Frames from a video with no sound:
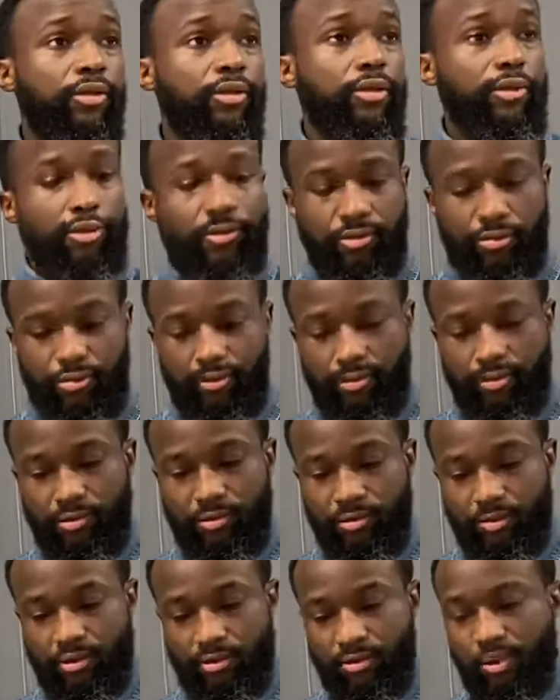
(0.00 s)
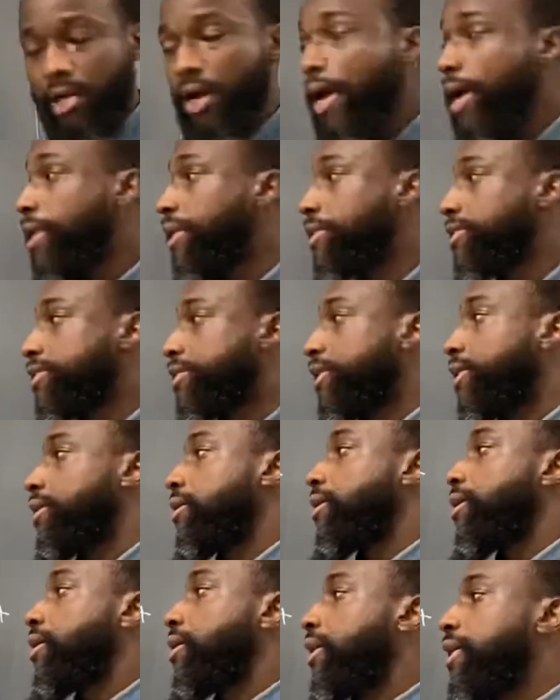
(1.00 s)
Three, four. All right, let's
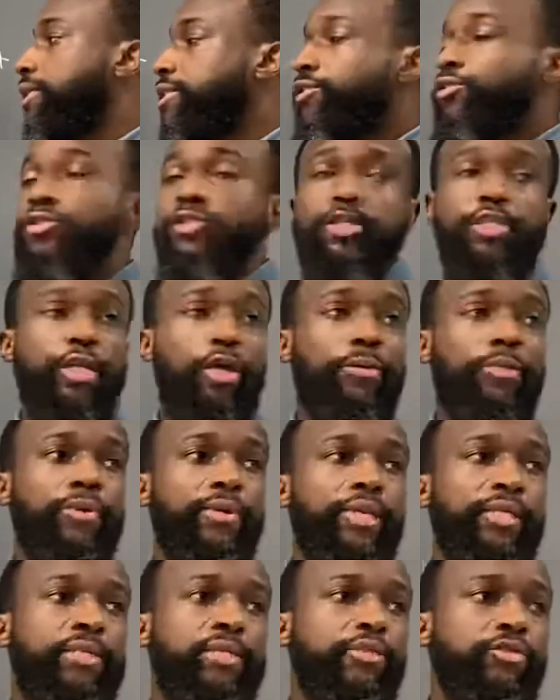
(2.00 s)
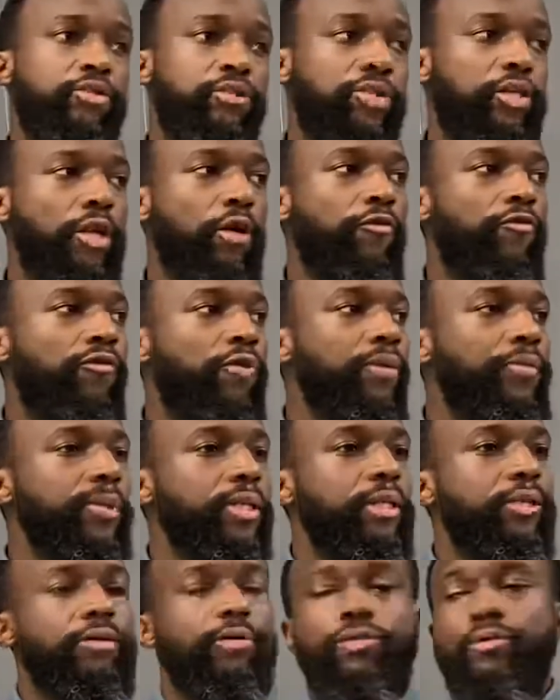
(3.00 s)
see. Let's use the slope. Let's use the slope formula,
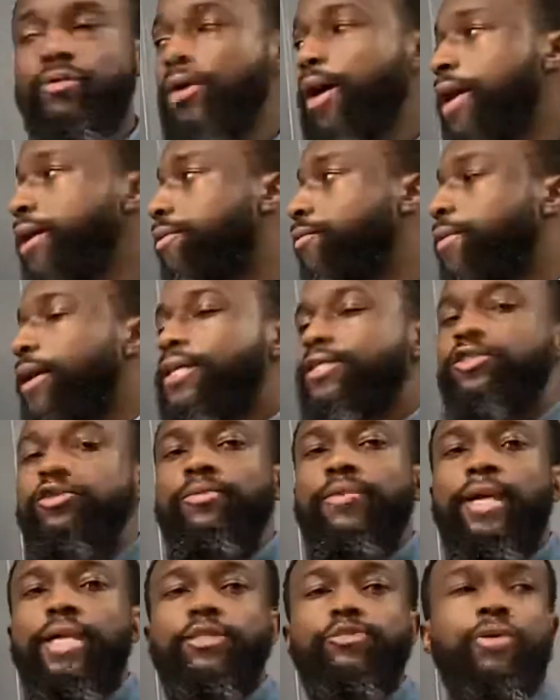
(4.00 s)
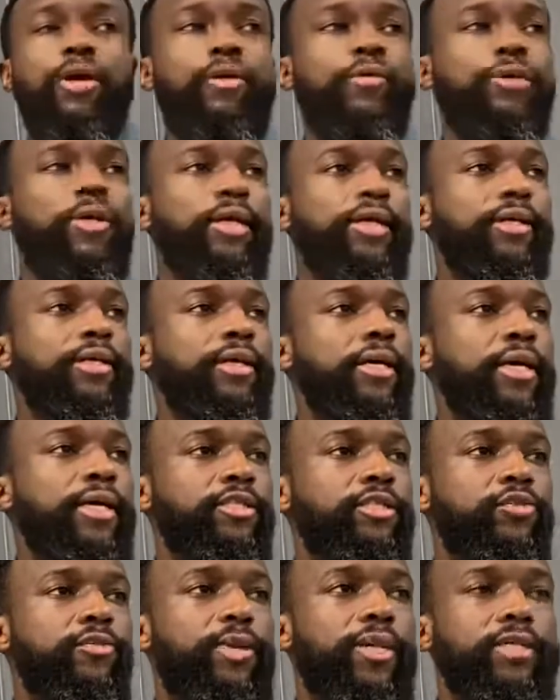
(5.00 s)
right? Y2 minus Y1,
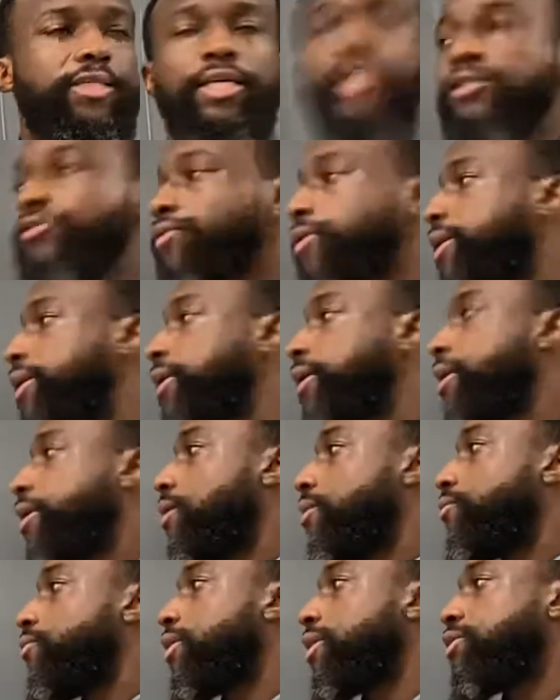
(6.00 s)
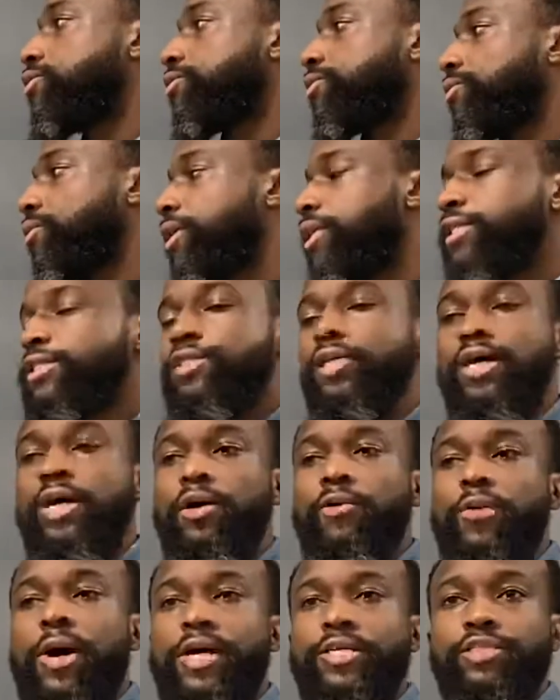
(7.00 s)
X2 minus X1. What's what's uh,
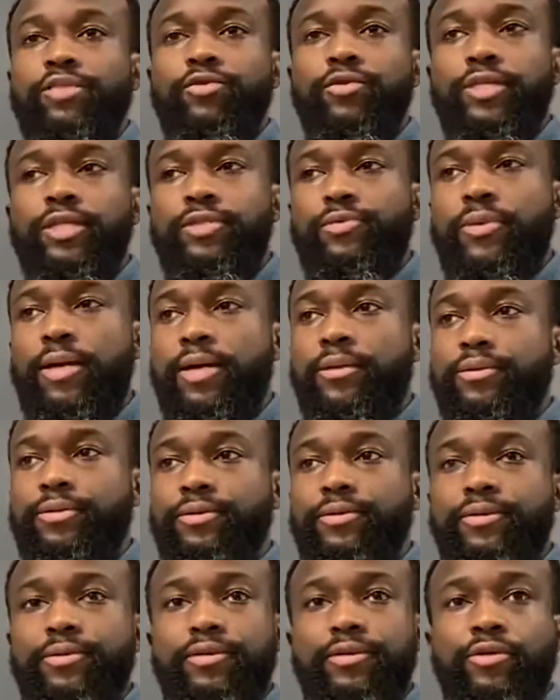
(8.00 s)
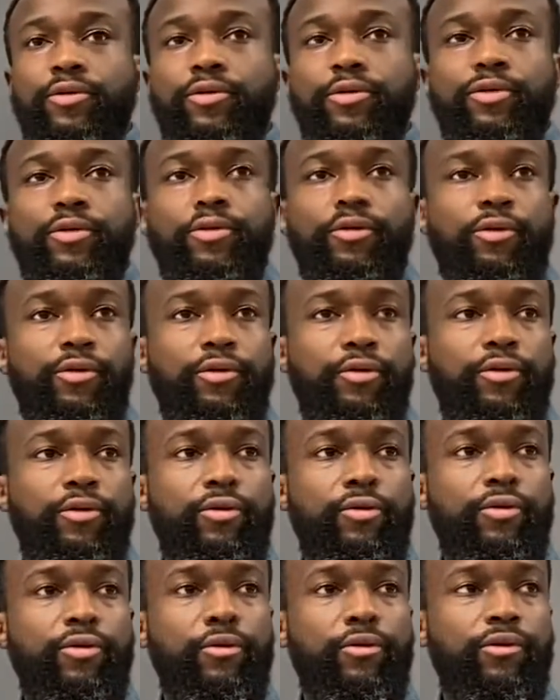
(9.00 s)
Y two in this problem? Uh,
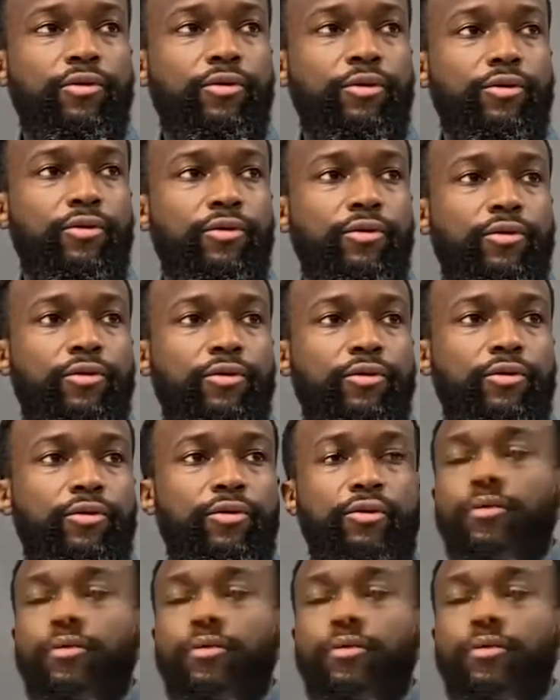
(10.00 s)
four.